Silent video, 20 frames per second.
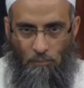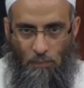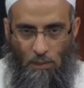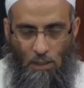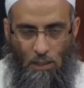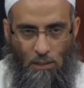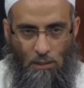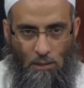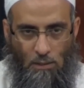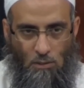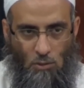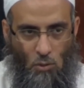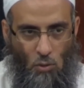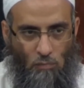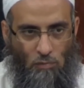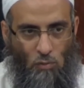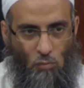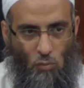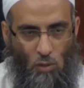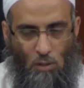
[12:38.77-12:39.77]
it's
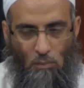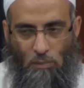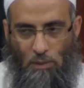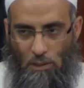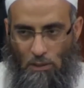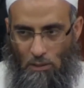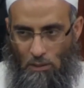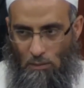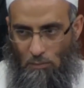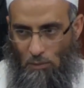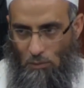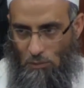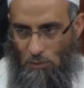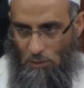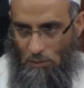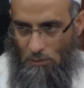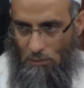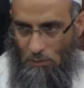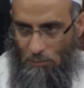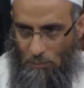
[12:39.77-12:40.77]
overwhelming
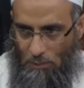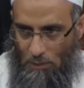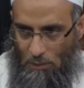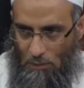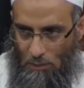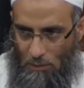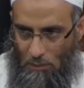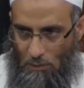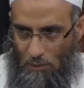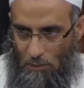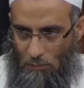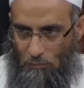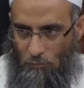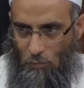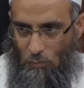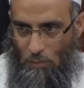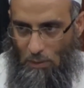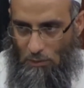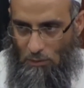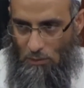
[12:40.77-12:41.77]
emotion,
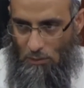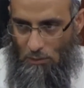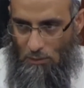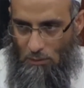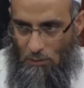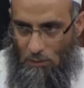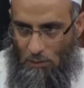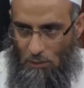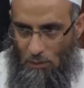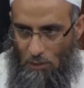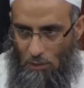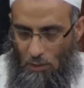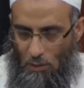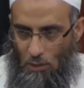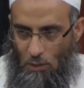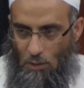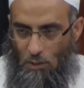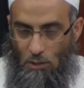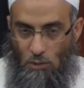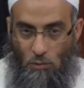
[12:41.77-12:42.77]
information.
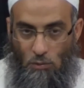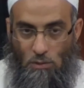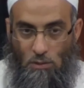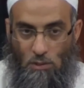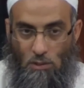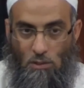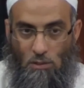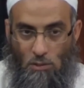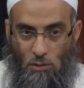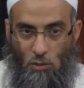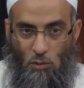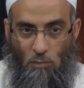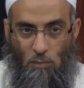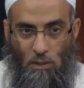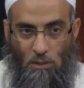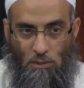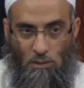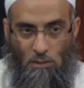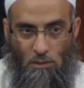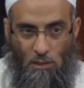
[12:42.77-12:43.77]
You see so
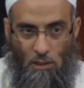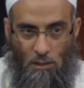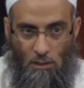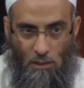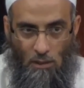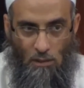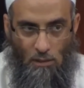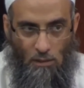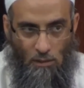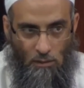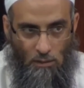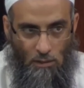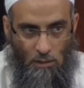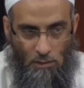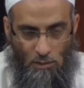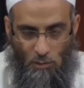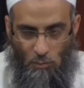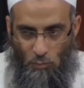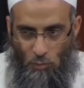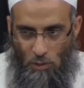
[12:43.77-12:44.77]
much that nothing really
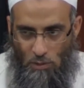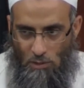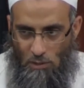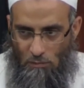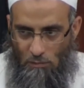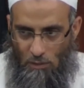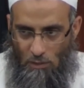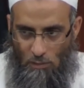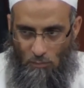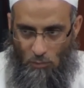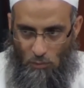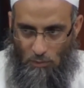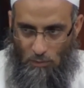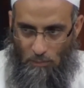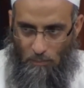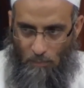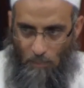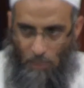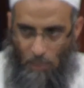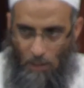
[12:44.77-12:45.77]
is impressive anymore.
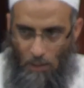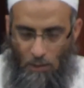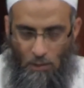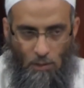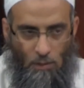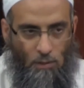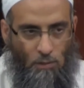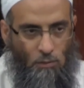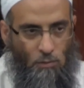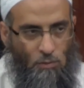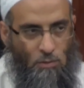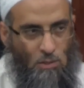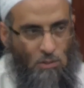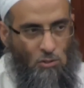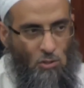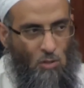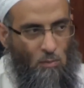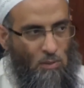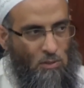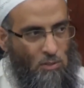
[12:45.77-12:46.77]
You see
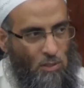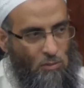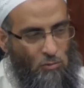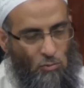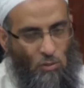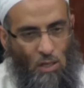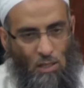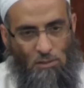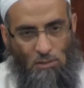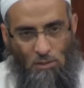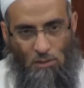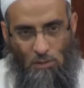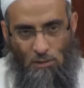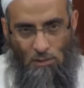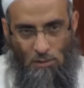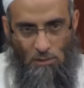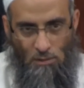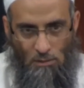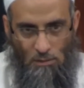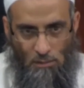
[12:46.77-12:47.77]
so much
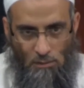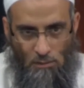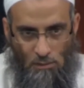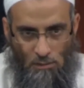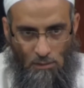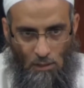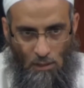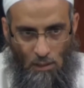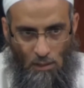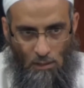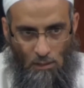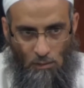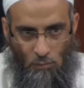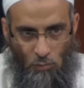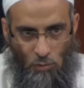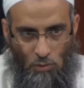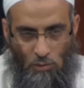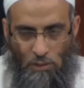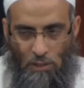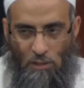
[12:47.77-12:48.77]
atrocities, and
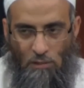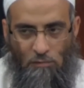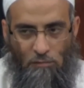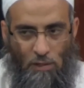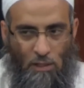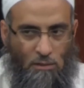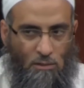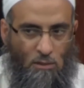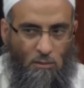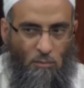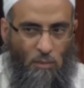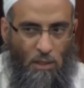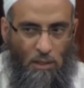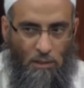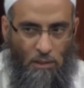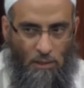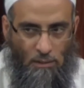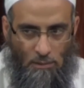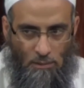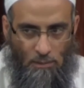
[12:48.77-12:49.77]
we don't get affected by
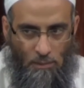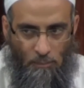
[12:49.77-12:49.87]
that.